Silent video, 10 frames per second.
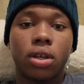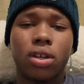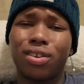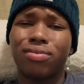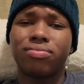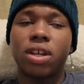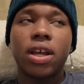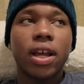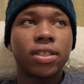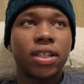You know?
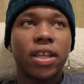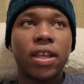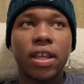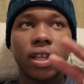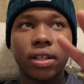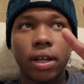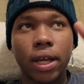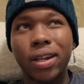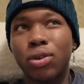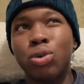Because,
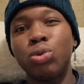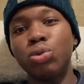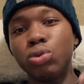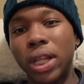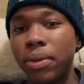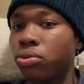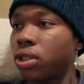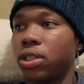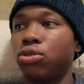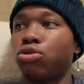and who labels
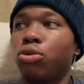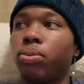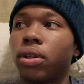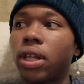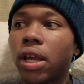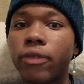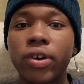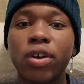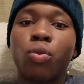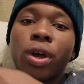it as stupid? Like, if
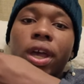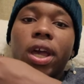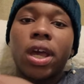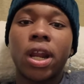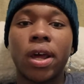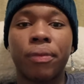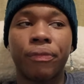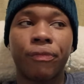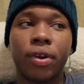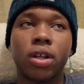I went and I
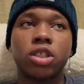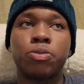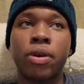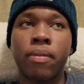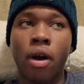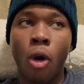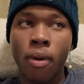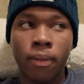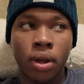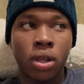freaking spent all
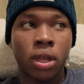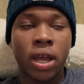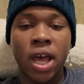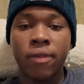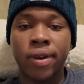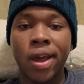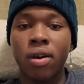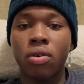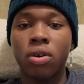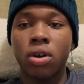my money that I have
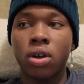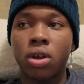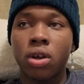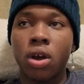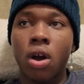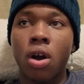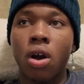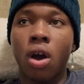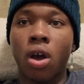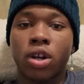now
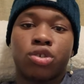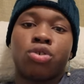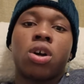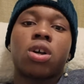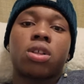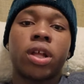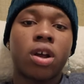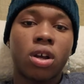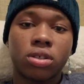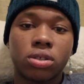on a truck that
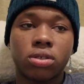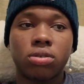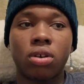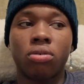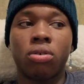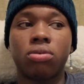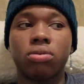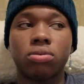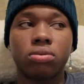costs, I don't know,